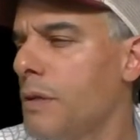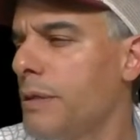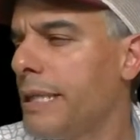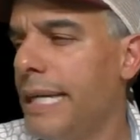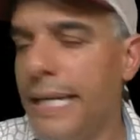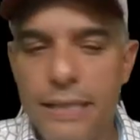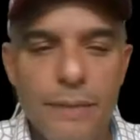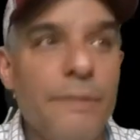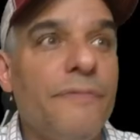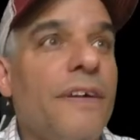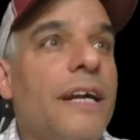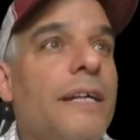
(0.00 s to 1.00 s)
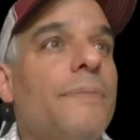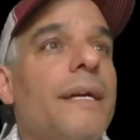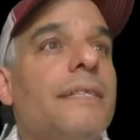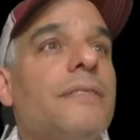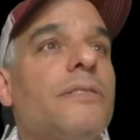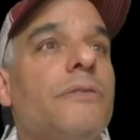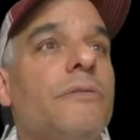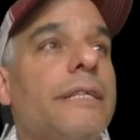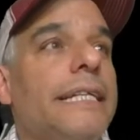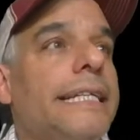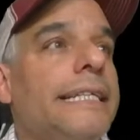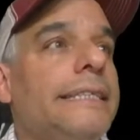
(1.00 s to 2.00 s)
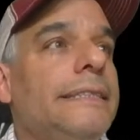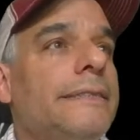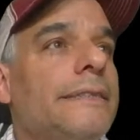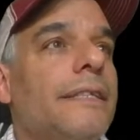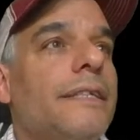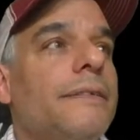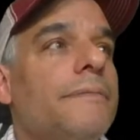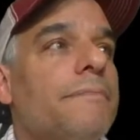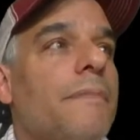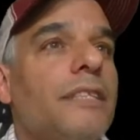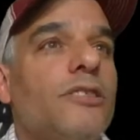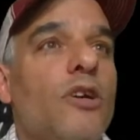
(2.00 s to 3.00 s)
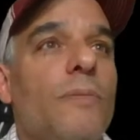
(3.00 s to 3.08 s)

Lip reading: Okay, let me find my screen. Told